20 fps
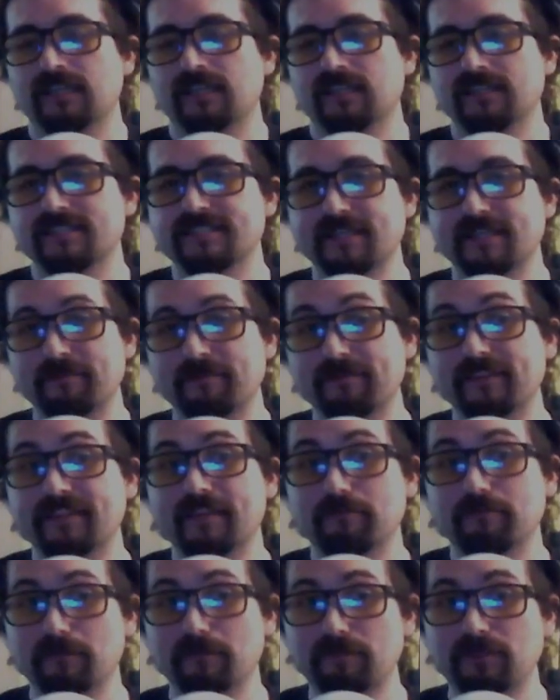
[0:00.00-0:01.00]
something
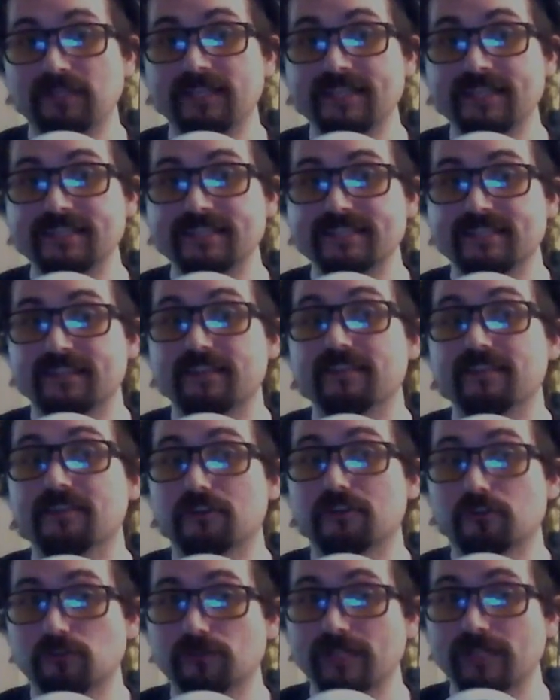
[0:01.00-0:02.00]
that would please the
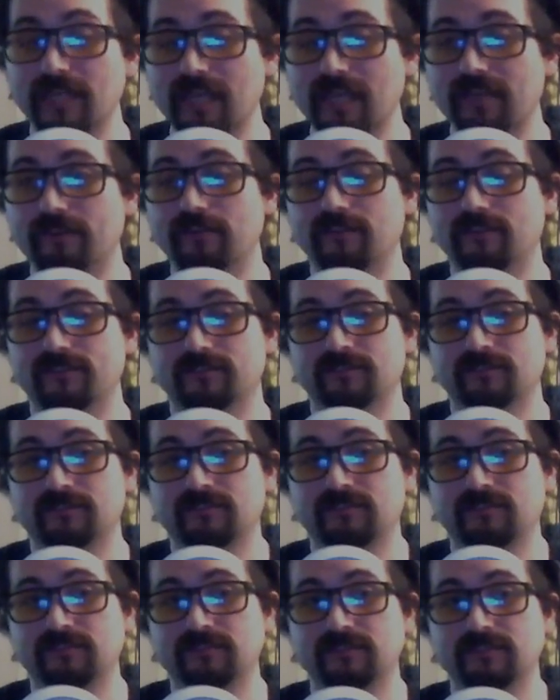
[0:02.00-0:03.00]
creator.
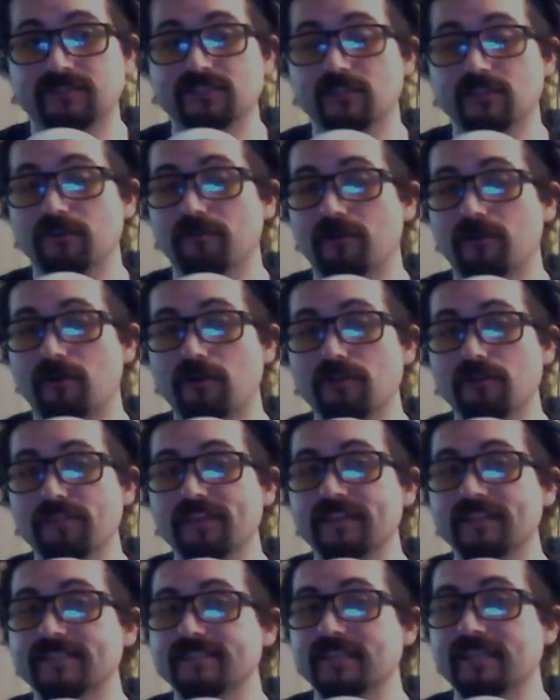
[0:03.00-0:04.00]
So all
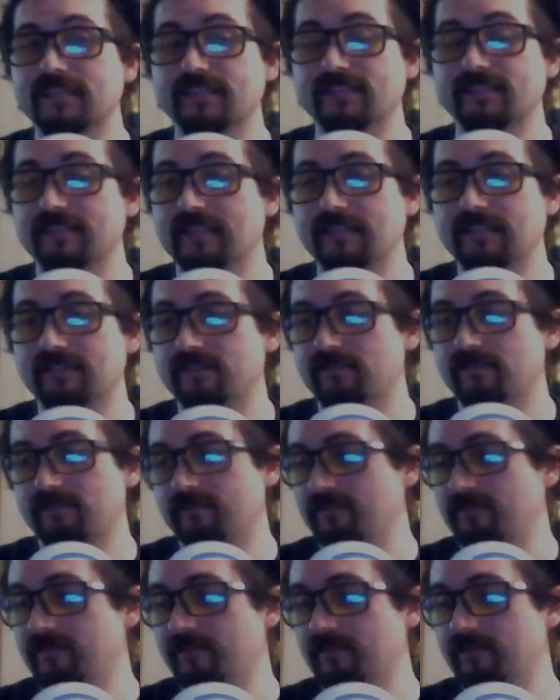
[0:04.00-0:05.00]
things that
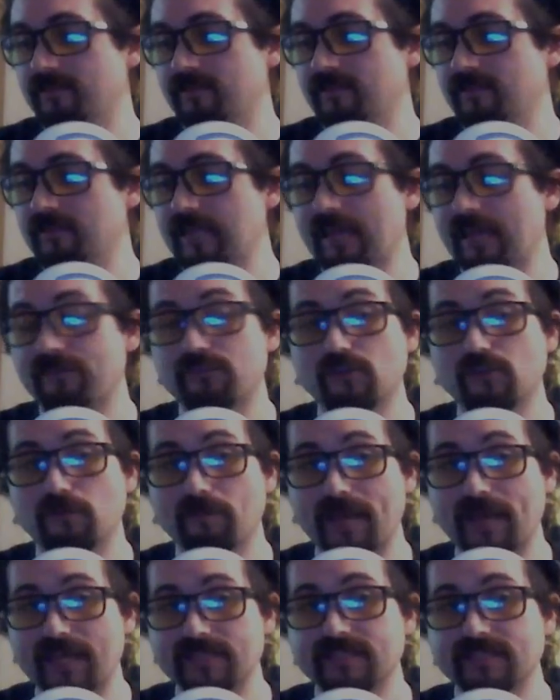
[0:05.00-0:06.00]
have no
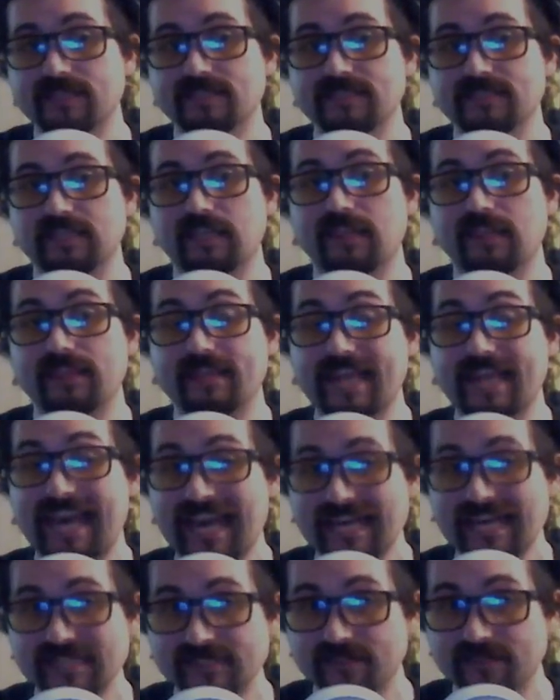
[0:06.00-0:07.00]
basis in
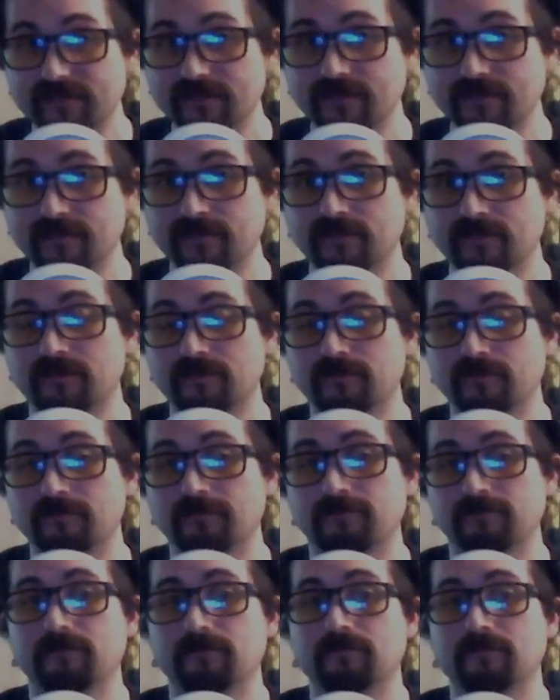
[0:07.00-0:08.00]
that
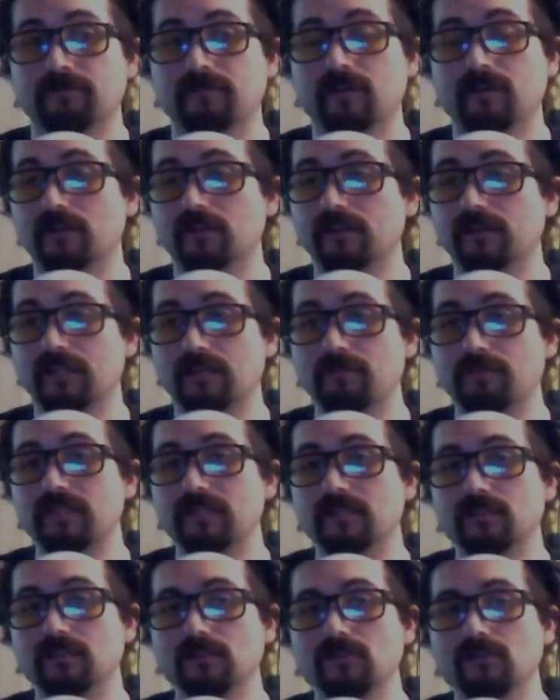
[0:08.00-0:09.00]
are going to be
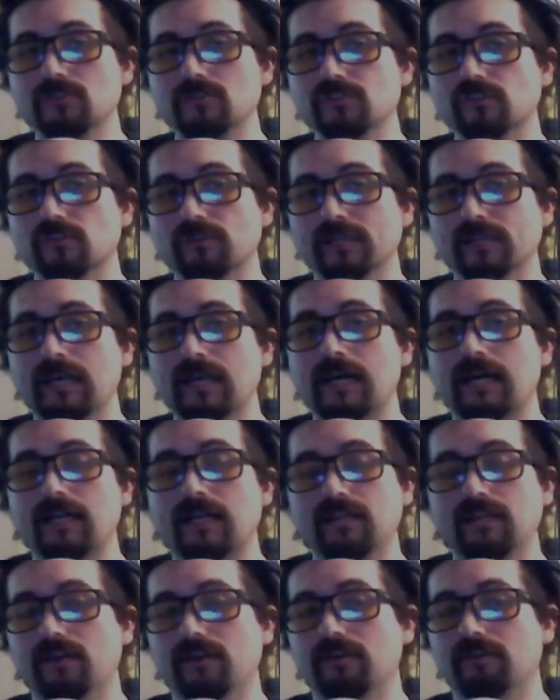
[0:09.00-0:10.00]
illusory,
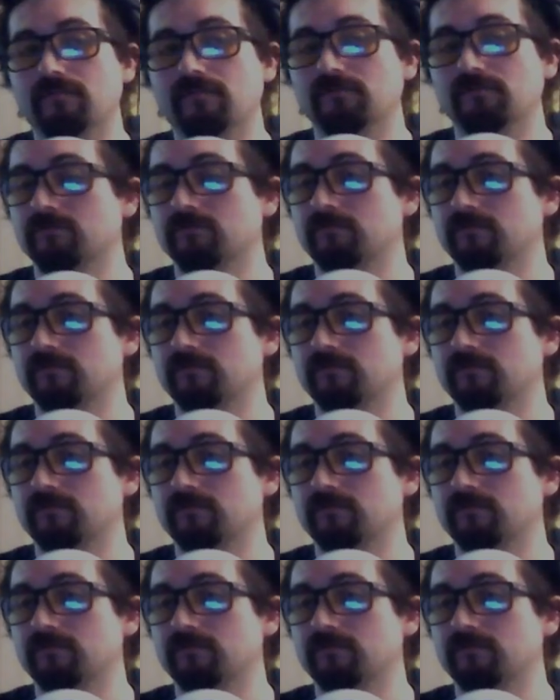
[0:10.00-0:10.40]
hollow.